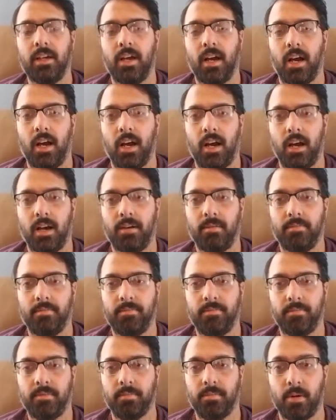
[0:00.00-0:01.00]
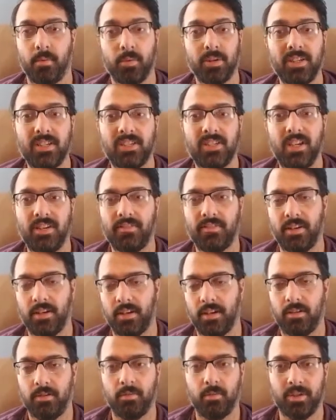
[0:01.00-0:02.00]
But we're just different.
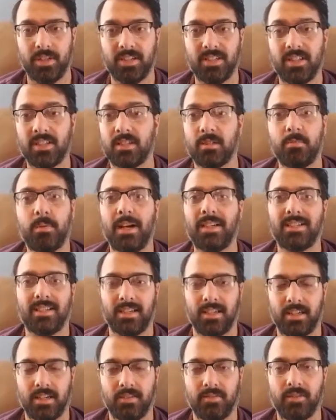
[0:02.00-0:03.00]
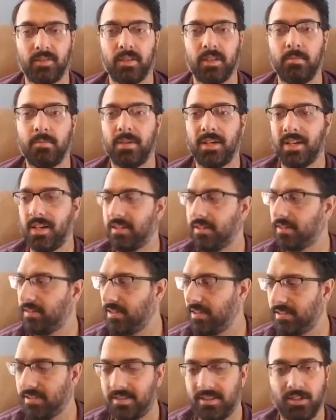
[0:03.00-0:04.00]
We're just expressing it differently because of
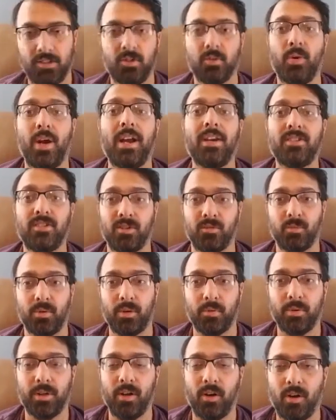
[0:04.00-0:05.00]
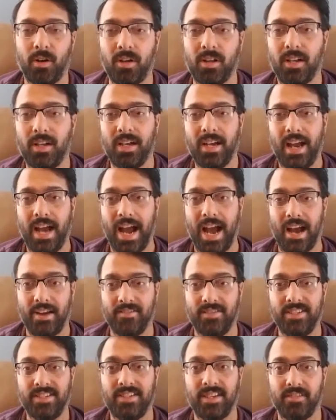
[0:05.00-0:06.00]
this situation where we all have
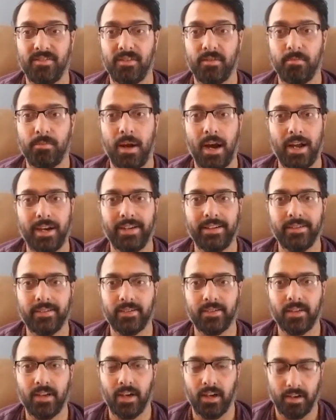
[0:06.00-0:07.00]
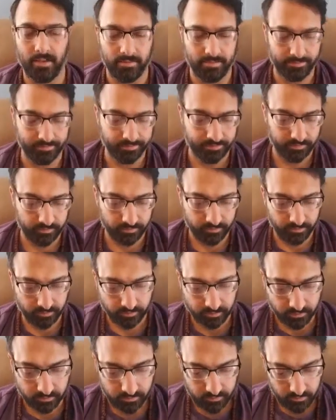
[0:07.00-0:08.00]
these different bodies.
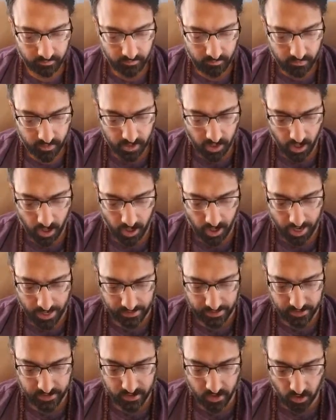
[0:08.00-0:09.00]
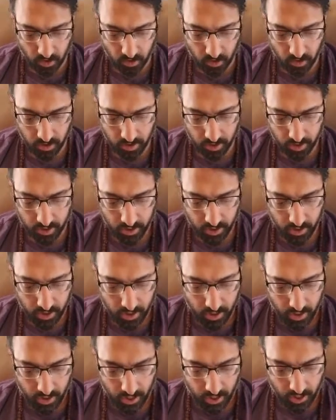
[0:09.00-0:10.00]
All right, so
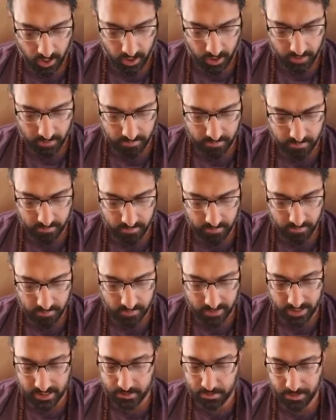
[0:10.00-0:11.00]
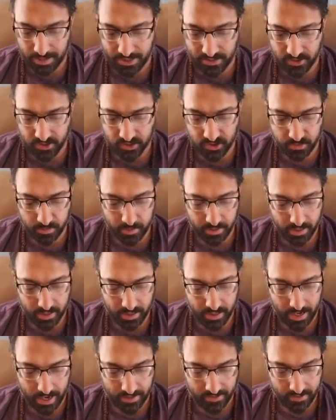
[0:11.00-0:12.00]
this places
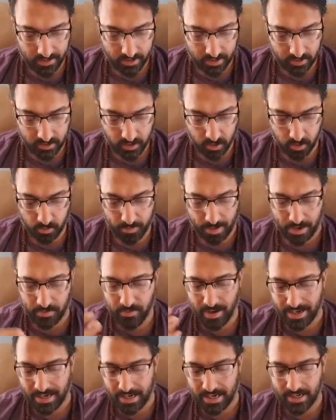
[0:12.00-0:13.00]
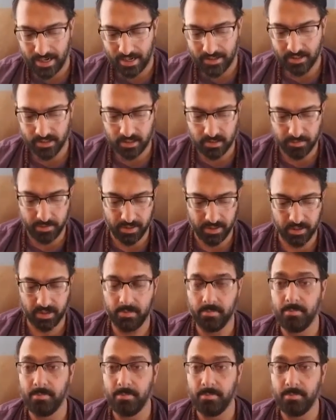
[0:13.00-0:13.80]
spirit at the... So by recognizing spirit,